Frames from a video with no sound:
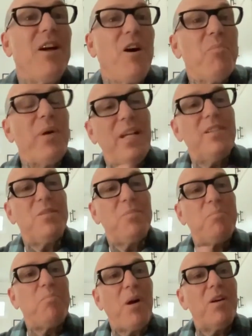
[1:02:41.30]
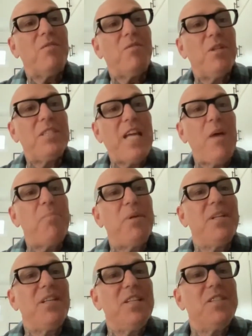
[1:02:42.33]
are, but it's part of what's
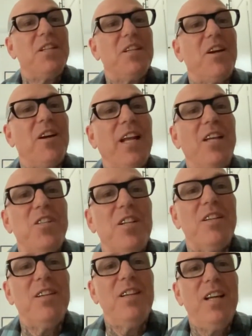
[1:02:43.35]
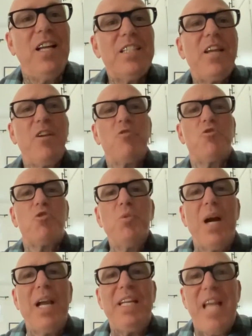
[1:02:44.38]
happened in this incarnation. It's not your
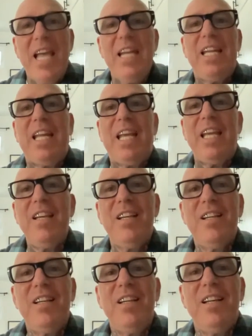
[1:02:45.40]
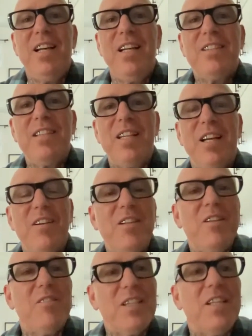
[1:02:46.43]
true identity. It's, you
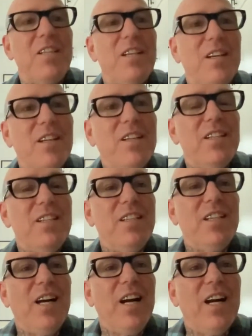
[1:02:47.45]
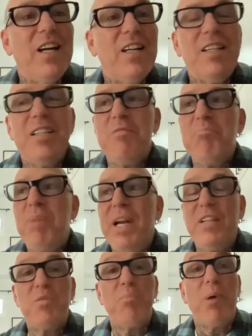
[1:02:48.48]
don't need to,
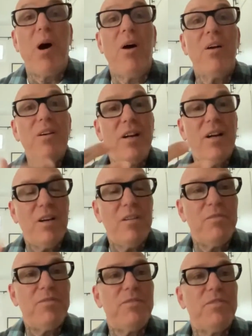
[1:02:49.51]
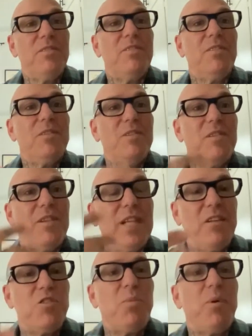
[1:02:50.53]
but it's part of
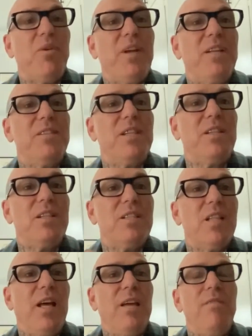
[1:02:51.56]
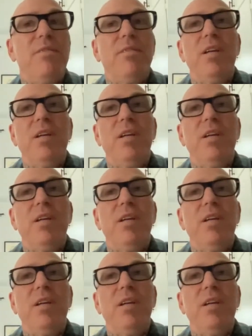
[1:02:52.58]
the experience in this life.